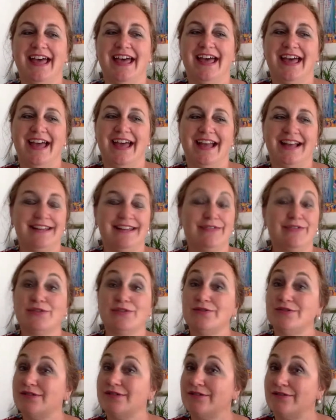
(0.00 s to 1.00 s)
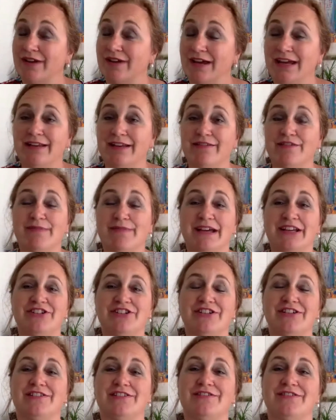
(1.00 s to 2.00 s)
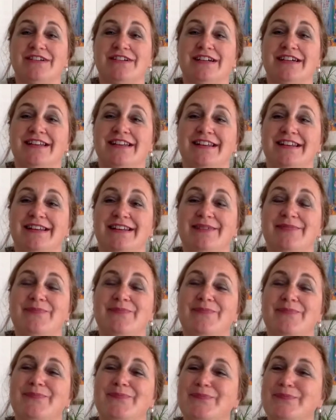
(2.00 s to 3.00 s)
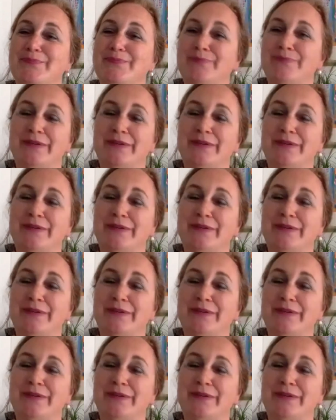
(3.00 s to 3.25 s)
And he was also great with my children, but